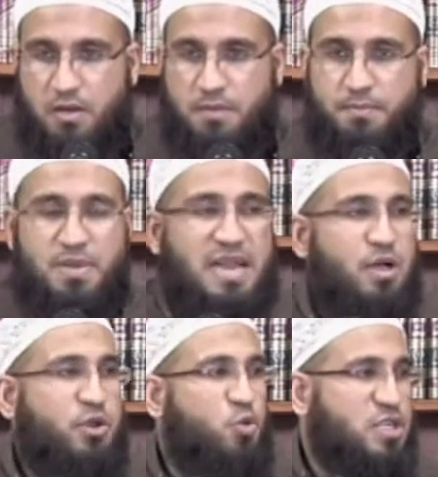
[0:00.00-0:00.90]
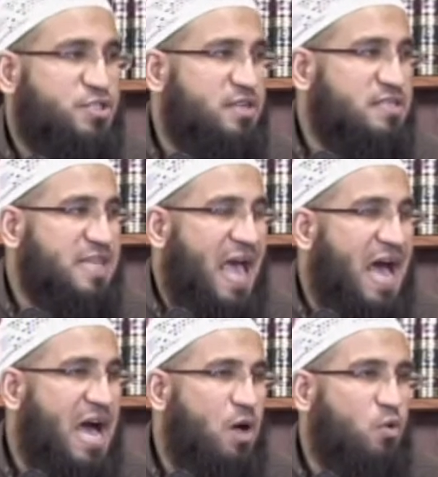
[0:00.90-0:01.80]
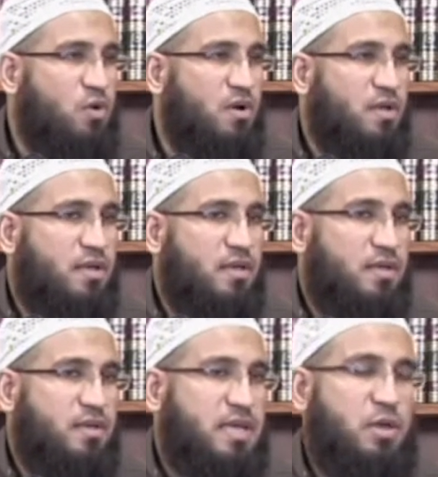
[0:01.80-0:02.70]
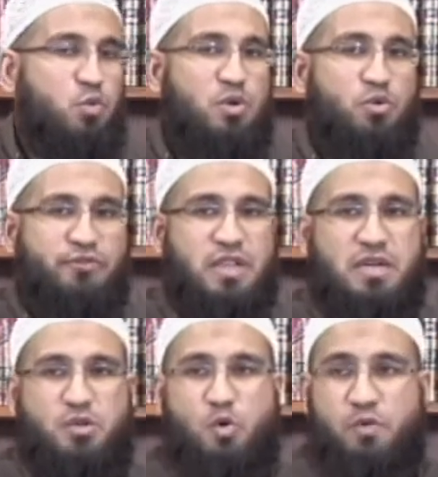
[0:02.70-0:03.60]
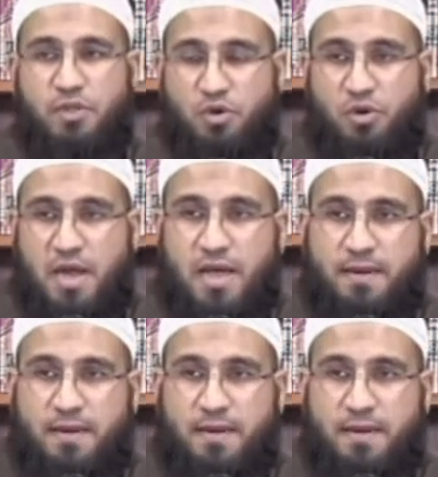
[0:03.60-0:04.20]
But now the question is, how can we reflect over the Qur'an?